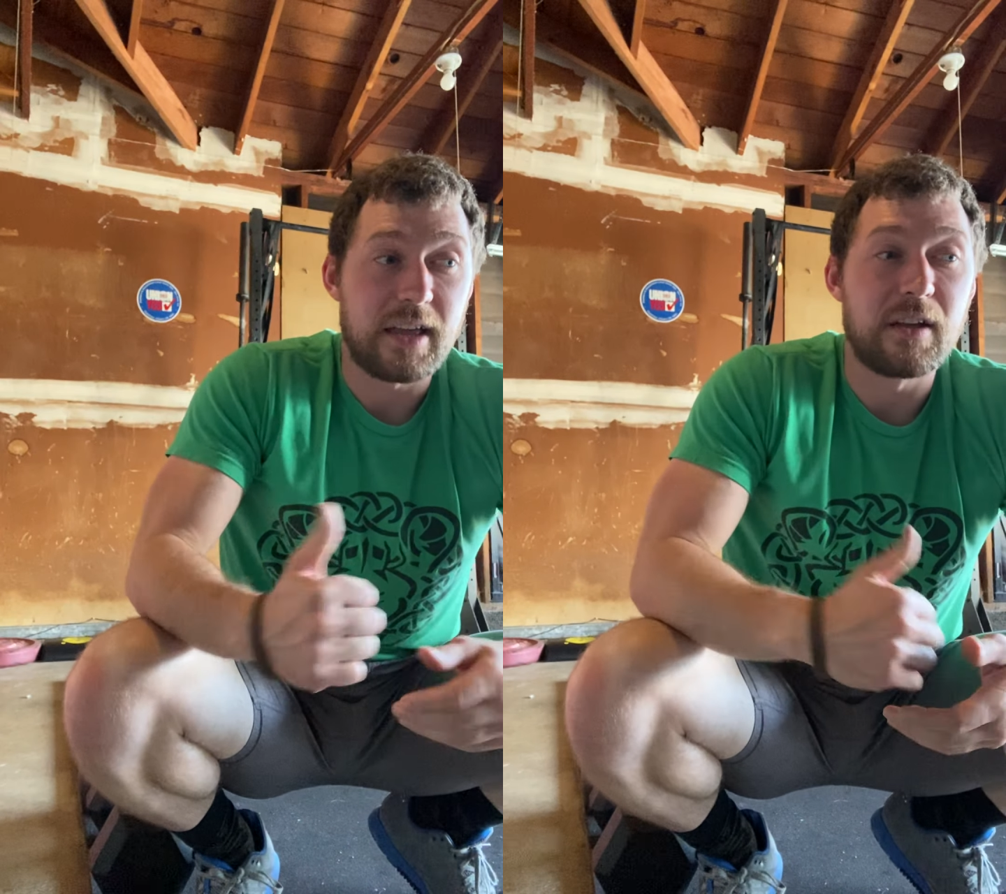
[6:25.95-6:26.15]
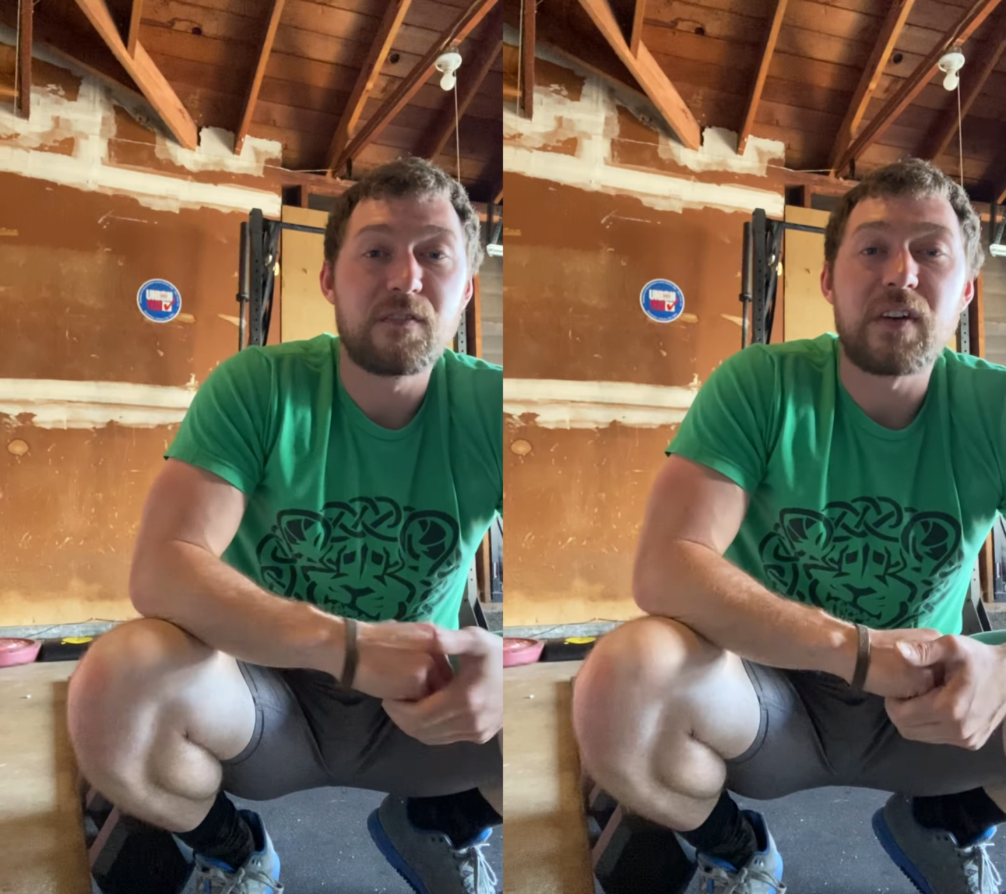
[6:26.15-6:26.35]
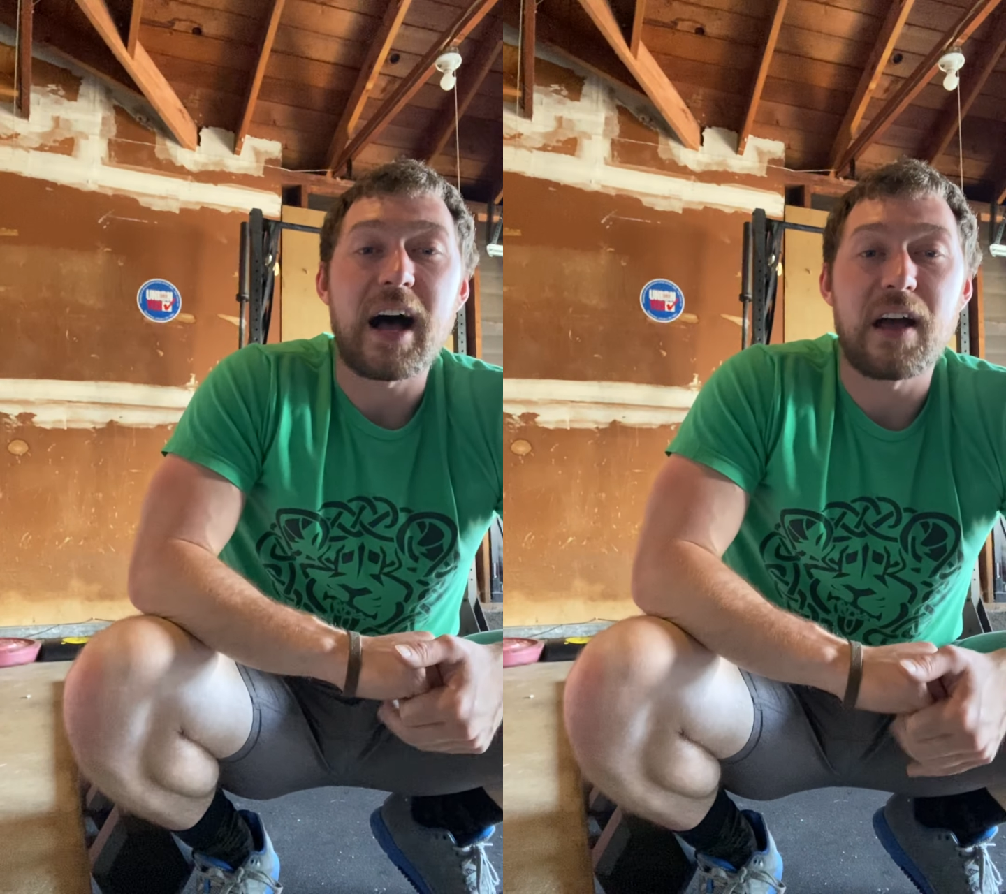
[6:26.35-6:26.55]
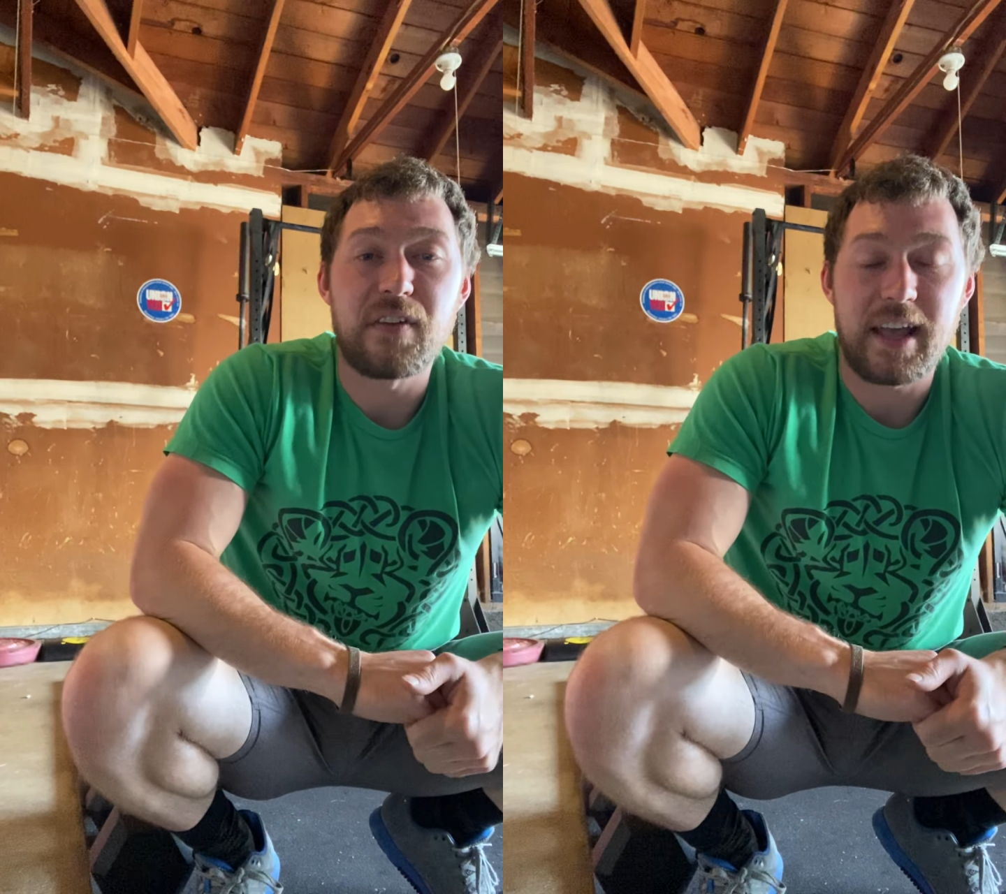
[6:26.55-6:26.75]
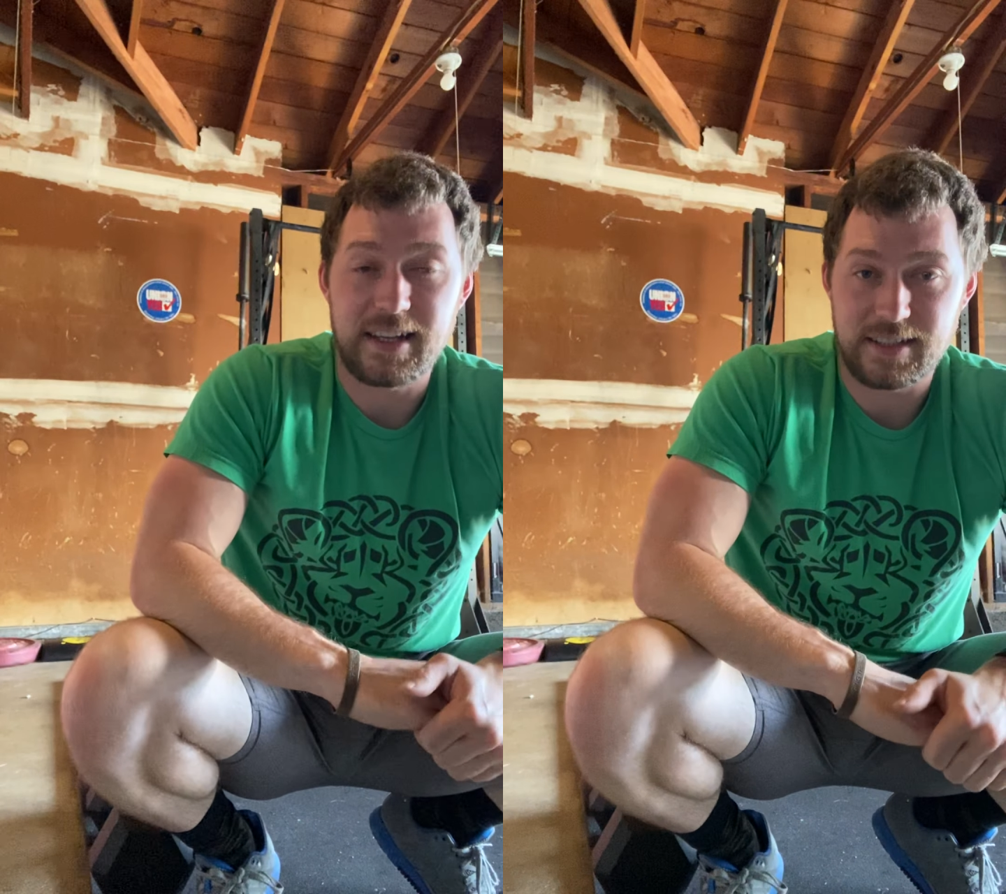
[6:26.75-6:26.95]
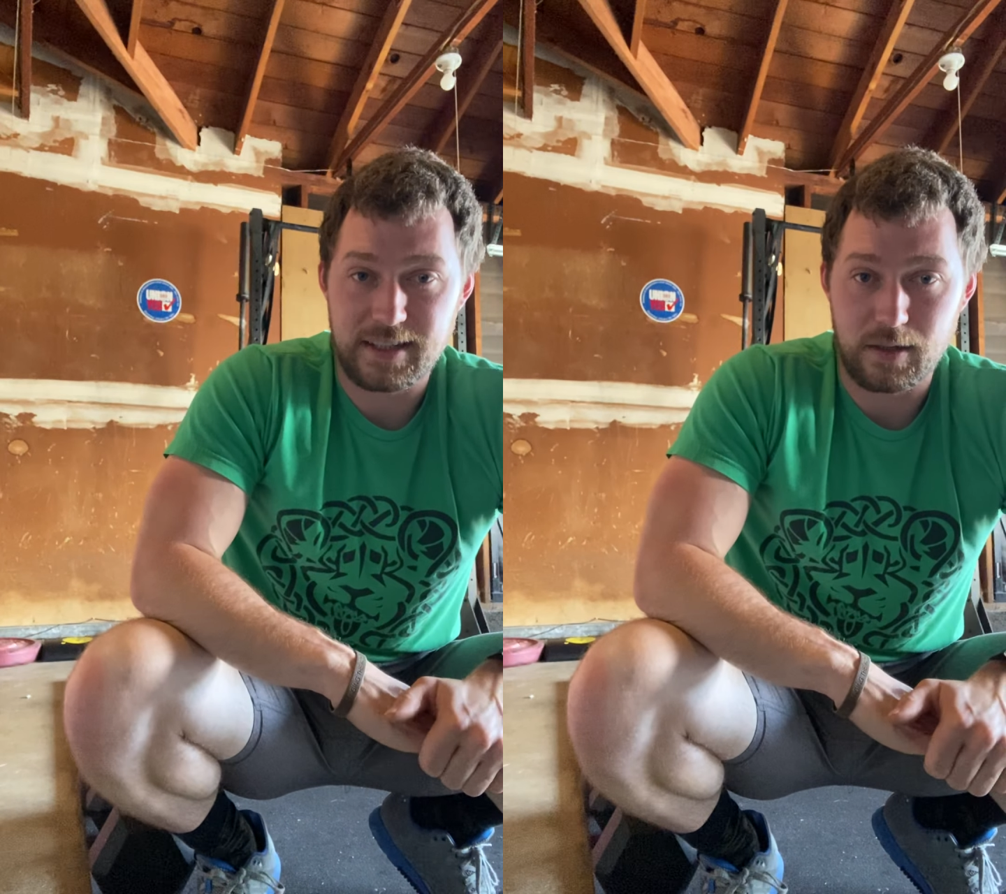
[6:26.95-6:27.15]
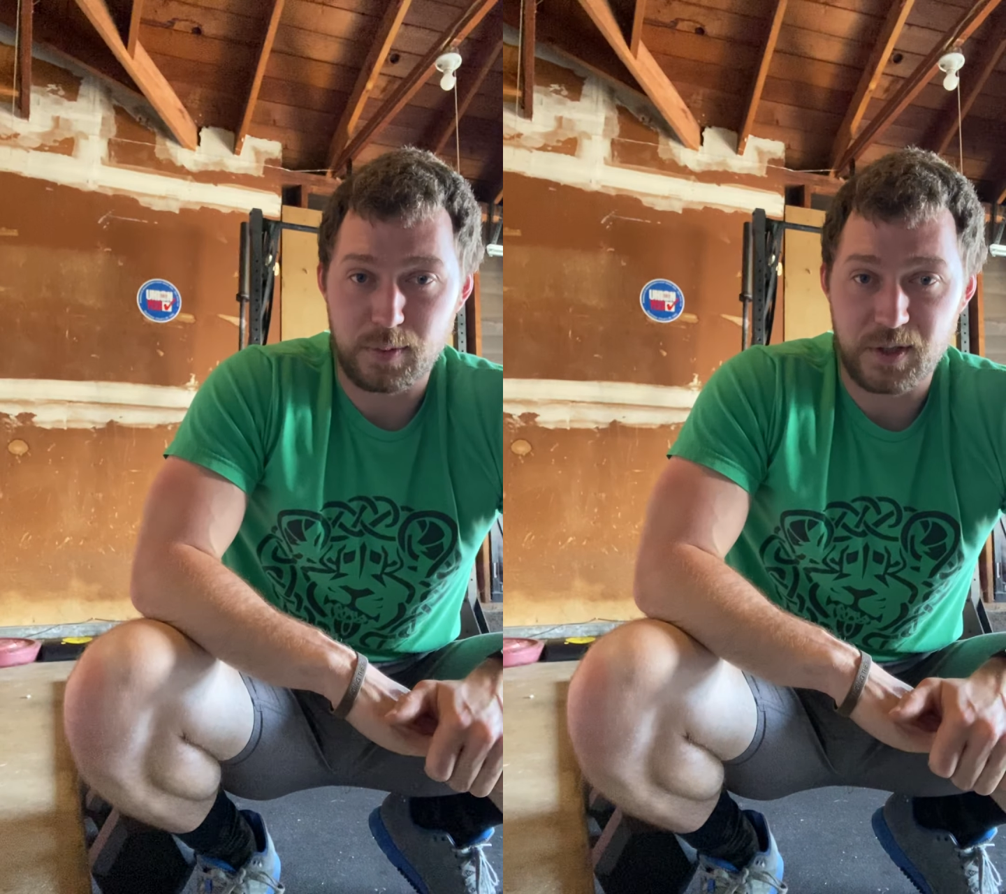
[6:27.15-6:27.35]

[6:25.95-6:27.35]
and then 5 handstand